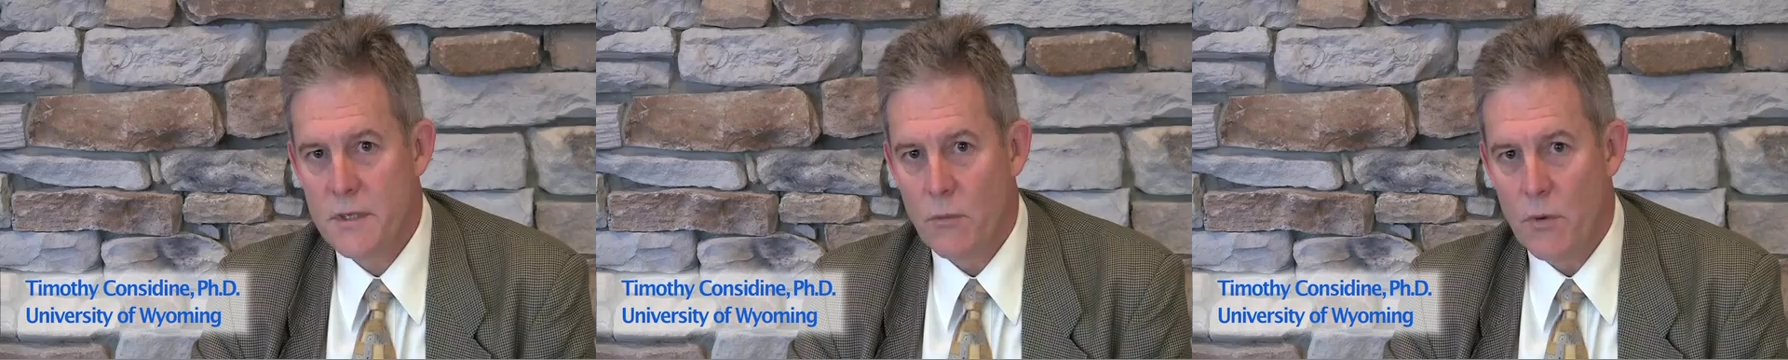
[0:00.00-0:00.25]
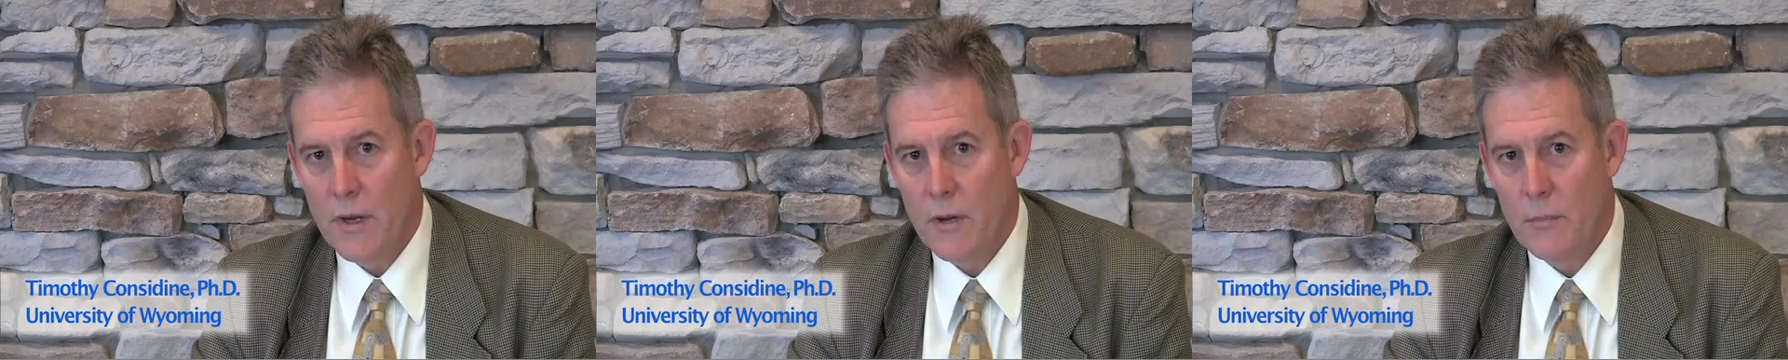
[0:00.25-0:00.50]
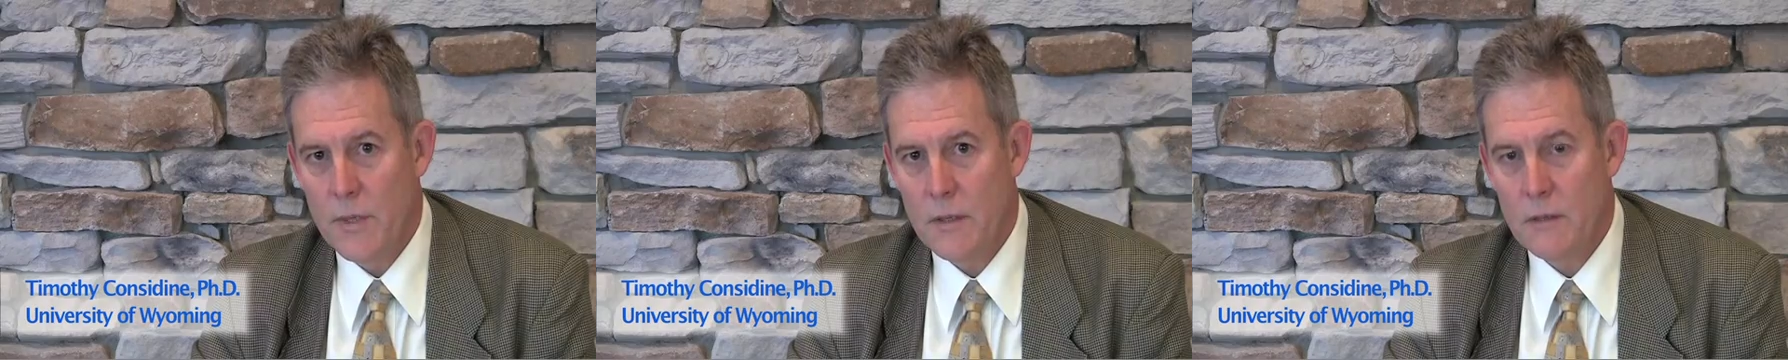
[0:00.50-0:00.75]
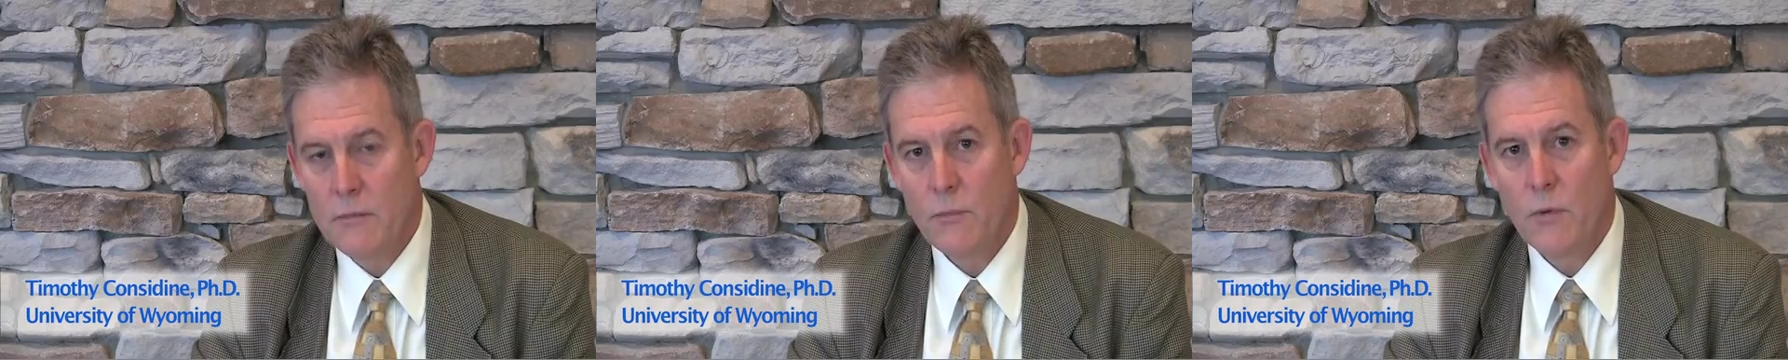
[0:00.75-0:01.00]
of
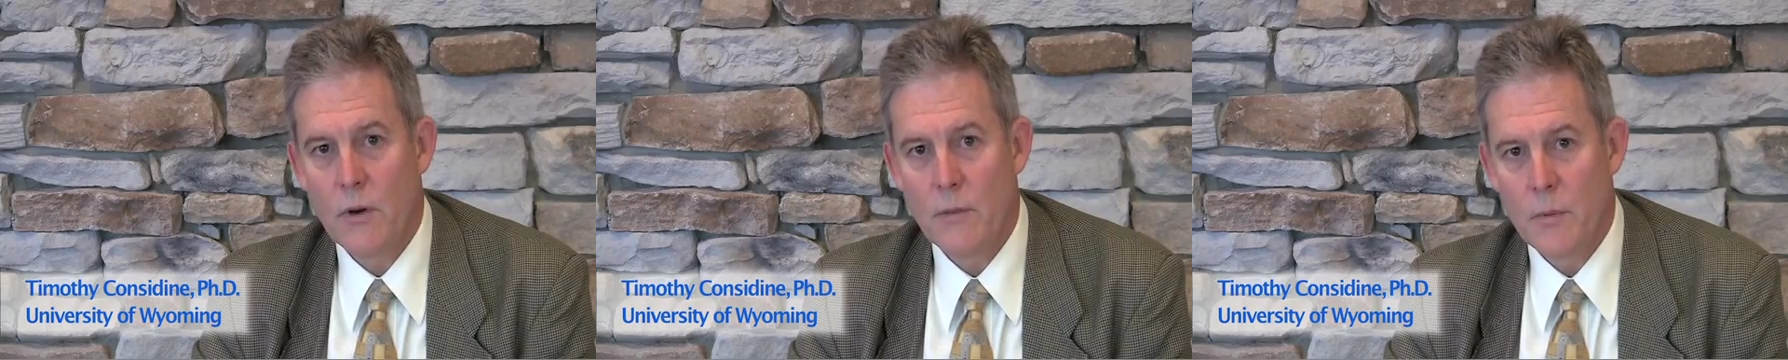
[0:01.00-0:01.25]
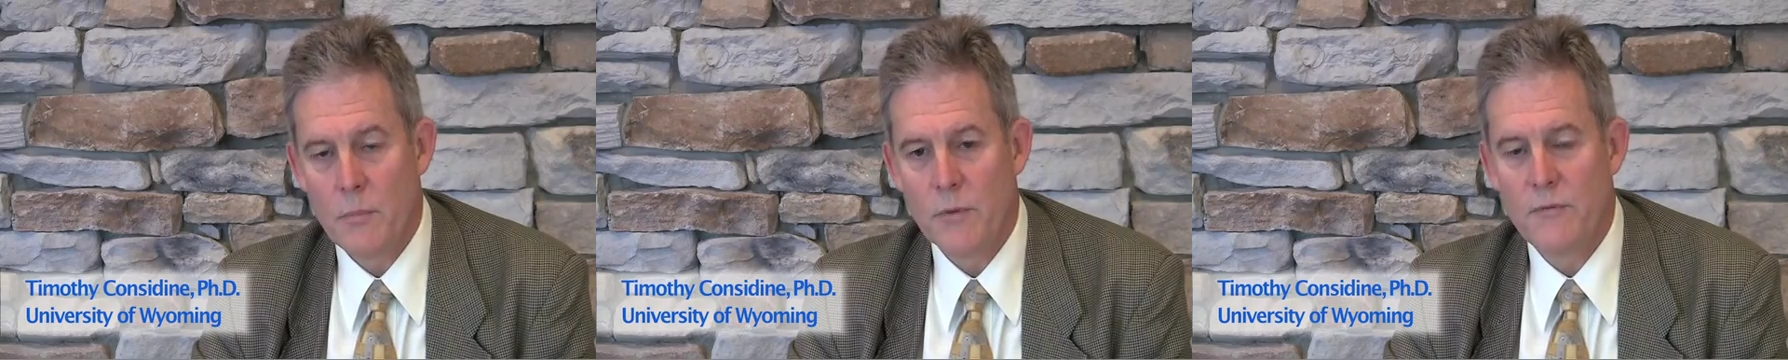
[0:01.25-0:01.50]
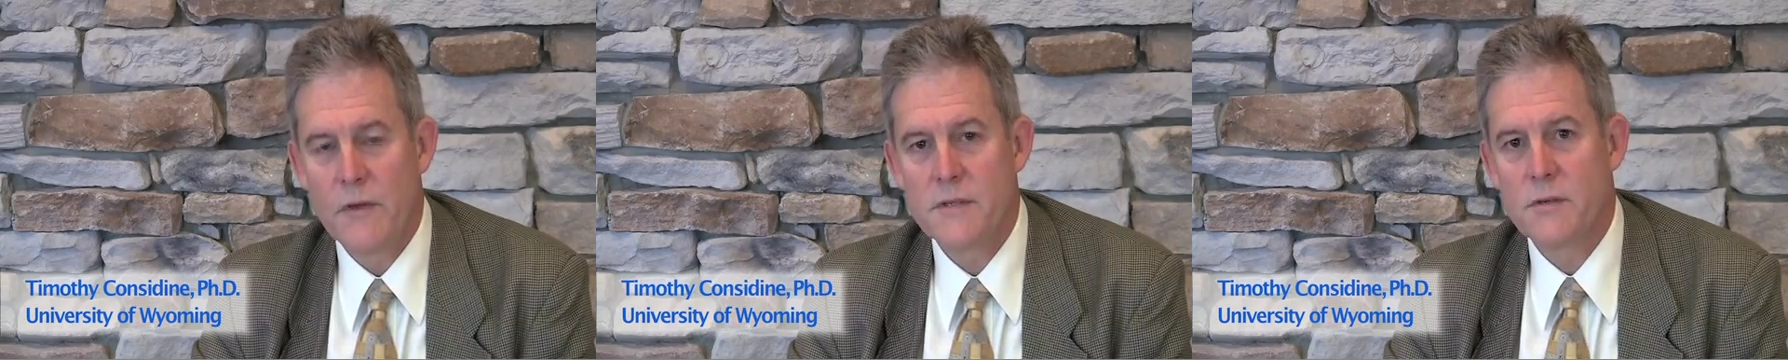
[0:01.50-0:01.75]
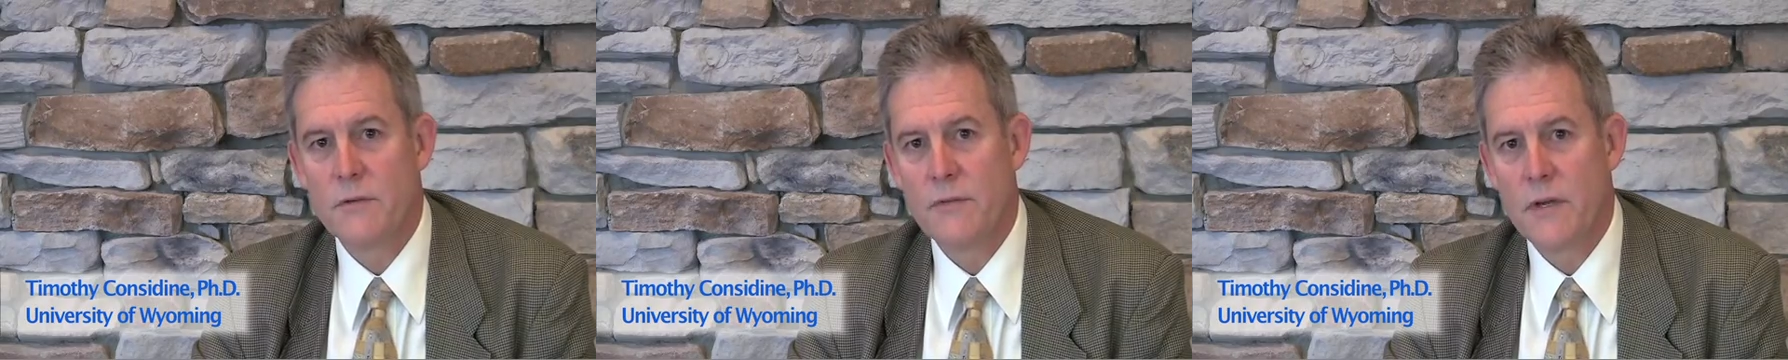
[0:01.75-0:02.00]
Wyoming, where I'm a
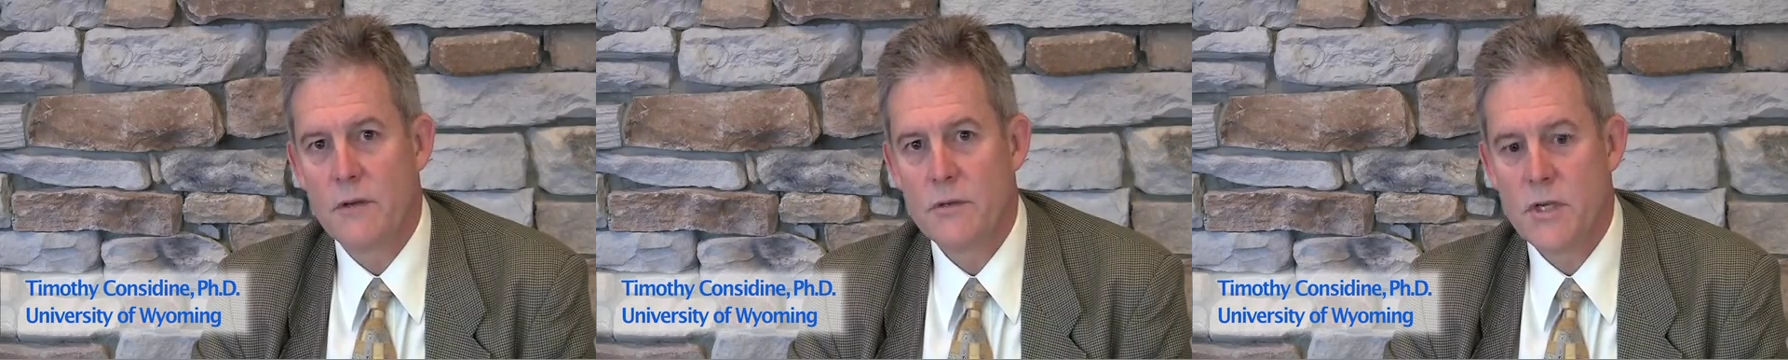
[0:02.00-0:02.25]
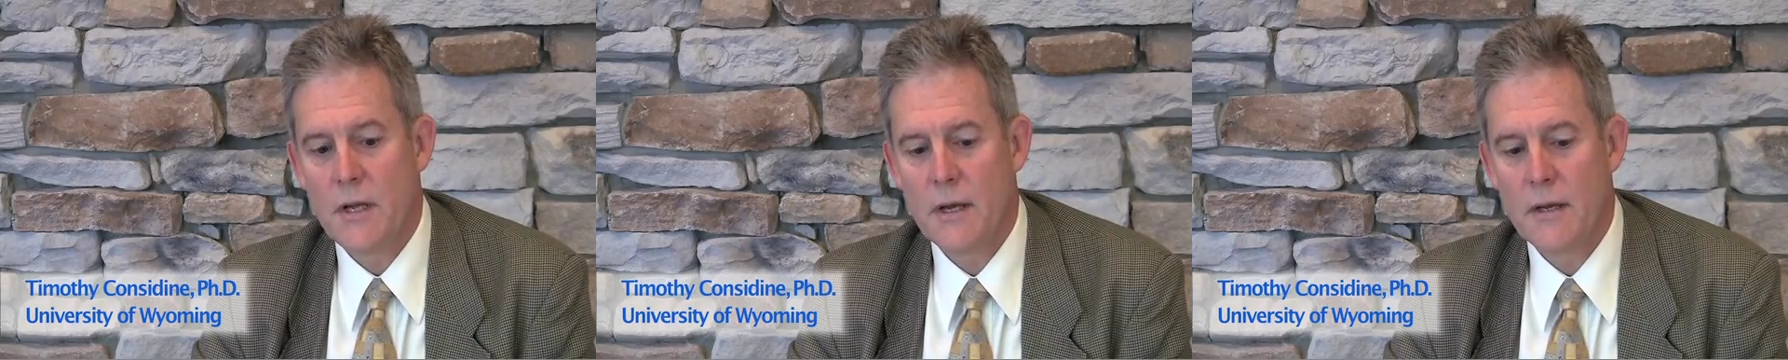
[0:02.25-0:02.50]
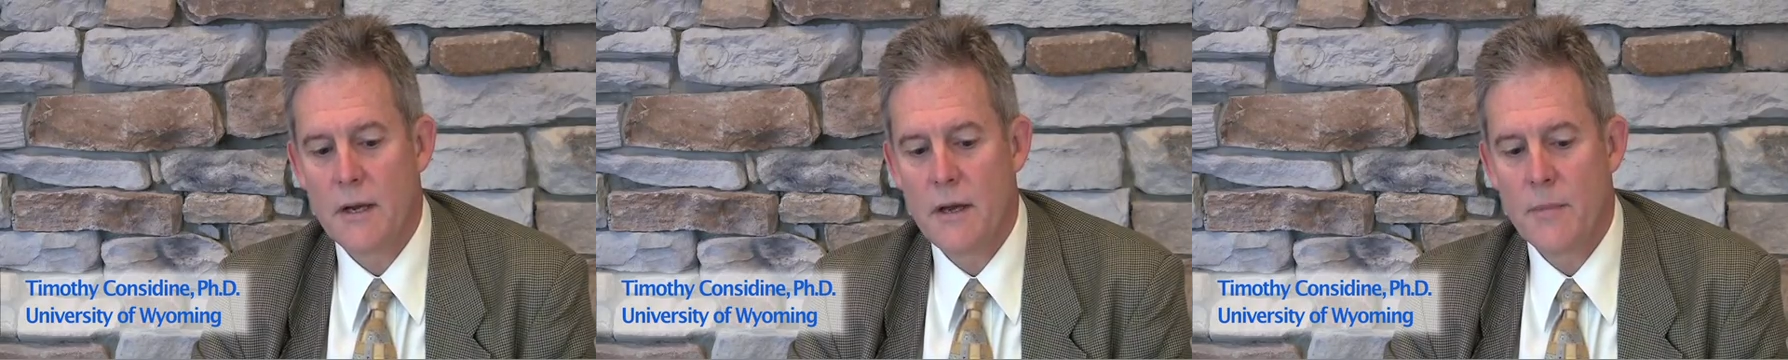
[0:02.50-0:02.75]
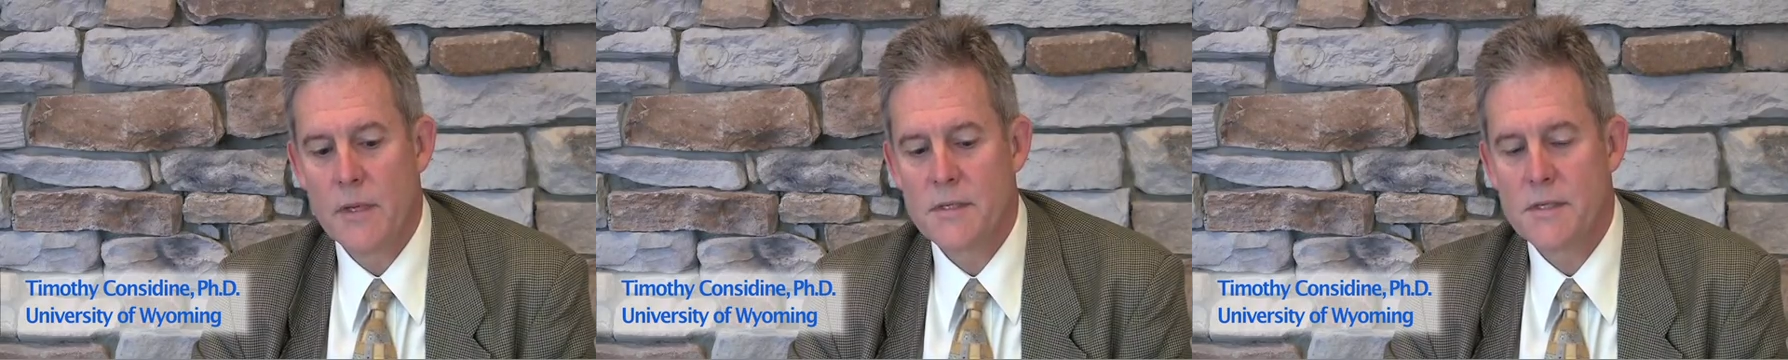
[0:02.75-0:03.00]
professor of energy
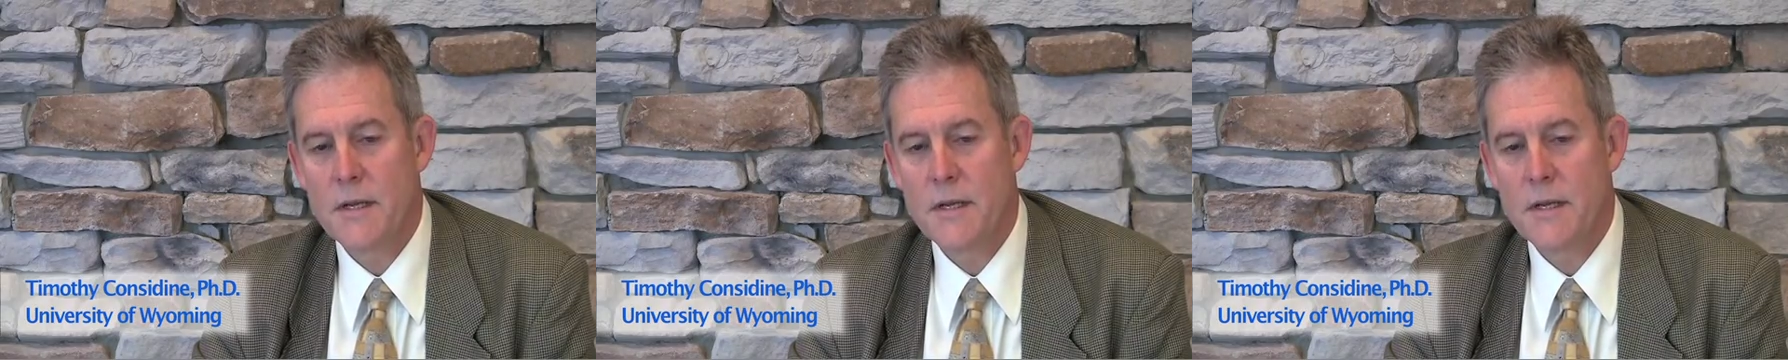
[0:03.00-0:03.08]
economics,